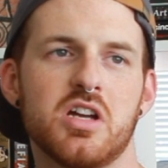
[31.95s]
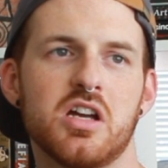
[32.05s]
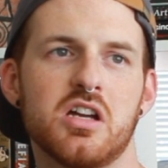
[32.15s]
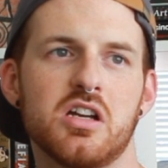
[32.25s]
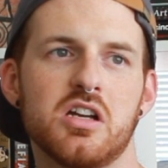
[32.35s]

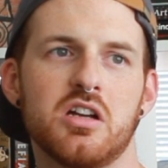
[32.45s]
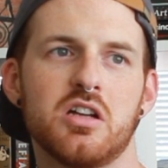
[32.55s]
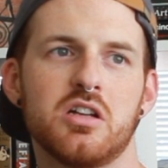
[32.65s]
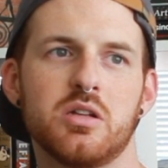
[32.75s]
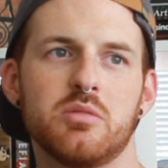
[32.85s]

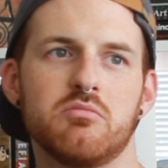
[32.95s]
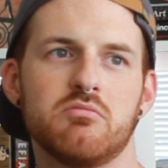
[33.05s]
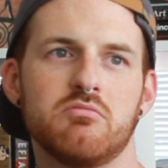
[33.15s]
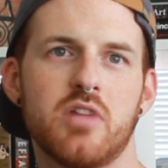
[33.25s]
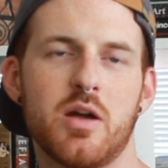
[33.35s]

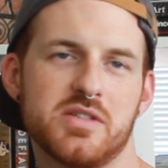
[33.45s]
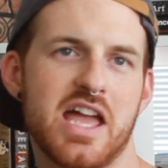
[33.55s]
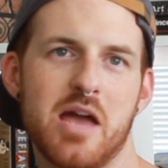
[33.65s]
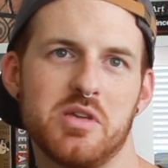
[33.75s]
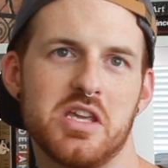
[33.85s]
I was a
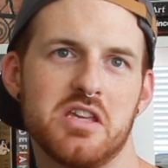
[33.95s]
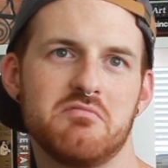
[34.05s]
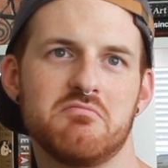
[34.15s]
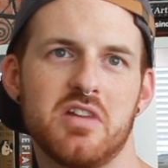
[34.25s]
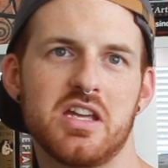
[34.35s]
happy kid,
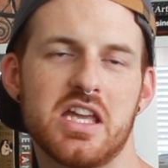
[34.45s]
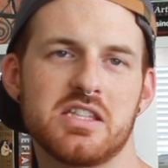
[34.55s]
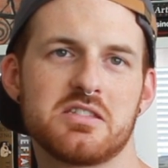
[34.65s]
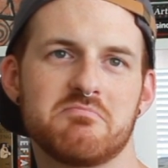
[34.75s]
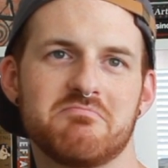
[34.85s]
I
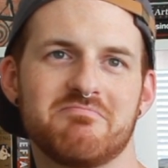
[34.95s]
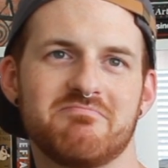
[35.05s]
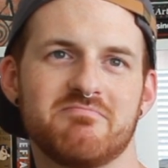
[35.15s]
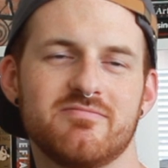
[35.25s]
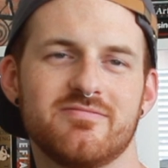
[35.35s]
guess.
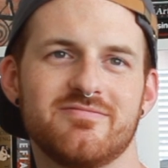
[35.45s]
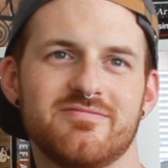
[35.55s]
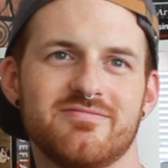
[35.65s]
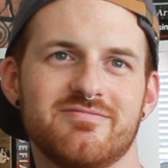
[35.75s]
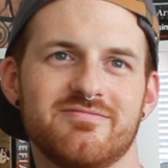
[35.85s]

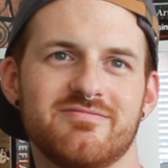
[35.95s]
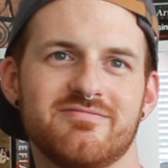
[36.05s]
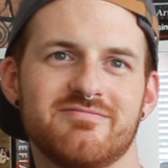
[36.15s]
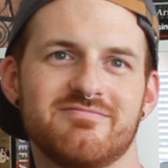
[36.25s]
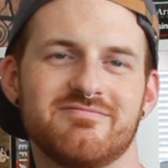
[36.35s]

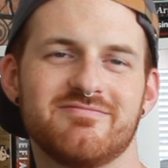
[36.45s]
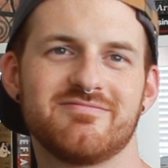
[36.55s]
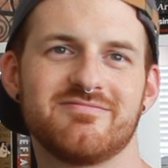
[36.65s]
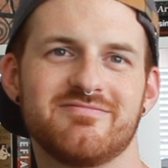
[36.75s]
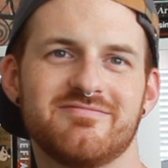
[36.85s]
I think I
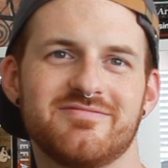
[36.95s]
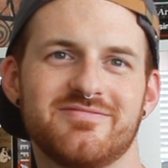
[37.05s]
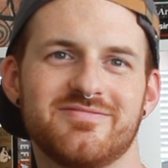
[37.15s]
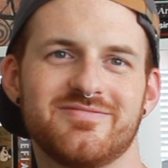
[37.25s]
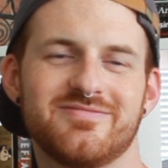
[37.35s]
knew when I was
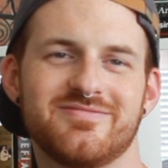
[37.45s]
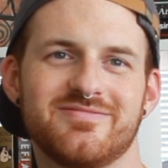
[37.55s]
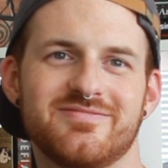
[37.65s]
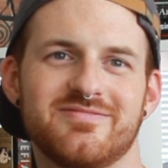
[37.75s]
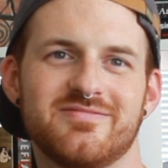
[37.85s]
in
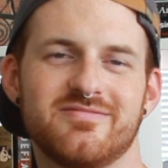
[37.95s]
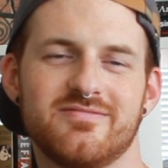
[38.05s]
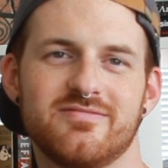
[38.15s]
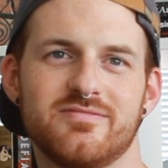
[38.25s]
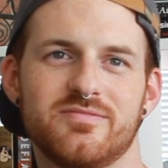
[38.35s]
ECS,
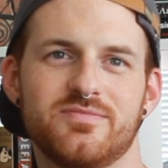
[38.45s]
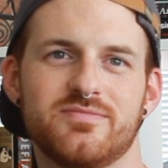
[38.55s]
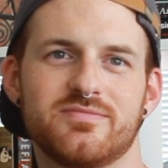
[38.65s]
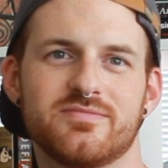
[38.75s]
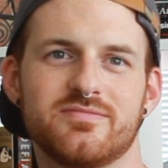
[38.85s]
like when I was
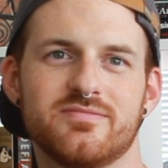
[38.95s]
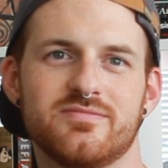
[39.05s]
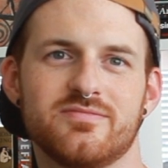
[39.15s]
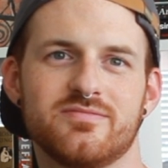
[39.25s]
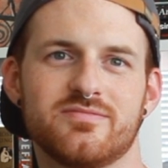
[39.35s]

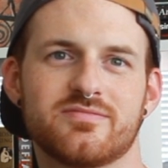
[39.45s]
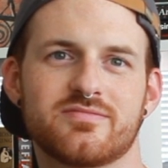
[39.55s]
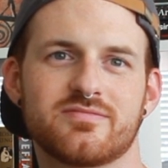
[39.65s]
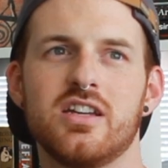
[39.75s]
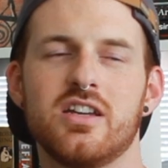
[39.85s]

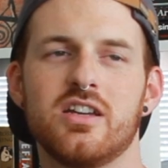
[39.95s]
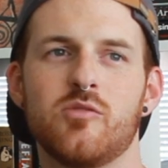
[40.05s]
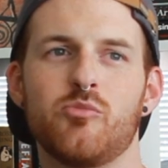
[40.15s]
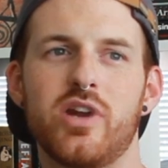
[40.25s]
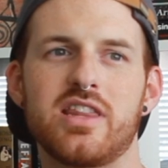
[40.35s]
5.
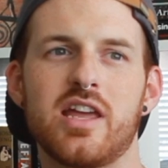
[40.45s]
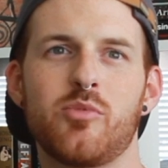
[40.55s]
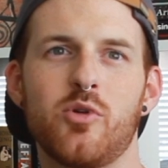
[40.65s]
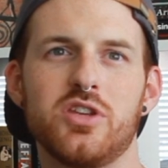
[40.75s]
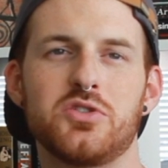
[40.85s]
But at
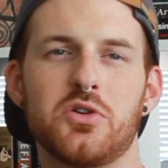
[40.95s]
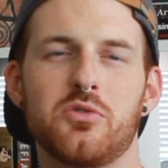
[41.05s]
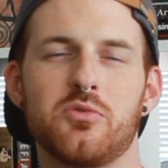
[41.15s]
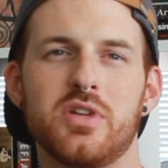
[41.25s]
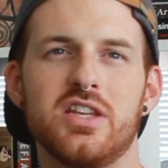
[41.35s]
that point, you don't
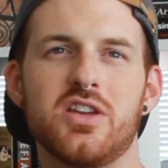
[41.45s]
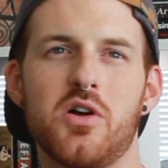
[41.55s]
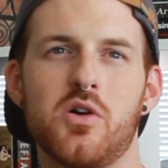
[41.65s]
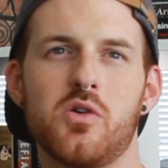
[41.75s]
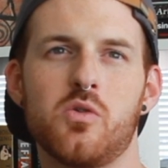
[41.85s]
really
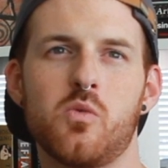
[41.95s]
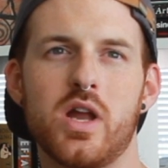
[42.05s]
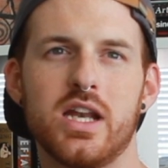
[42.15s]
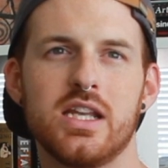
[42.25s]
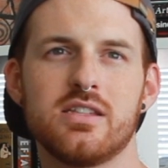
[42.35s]
know
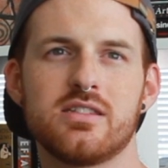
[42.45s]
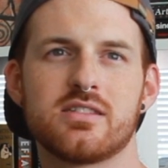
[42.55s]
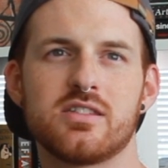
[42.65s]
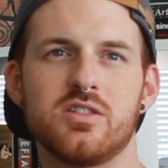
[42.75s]
what it is.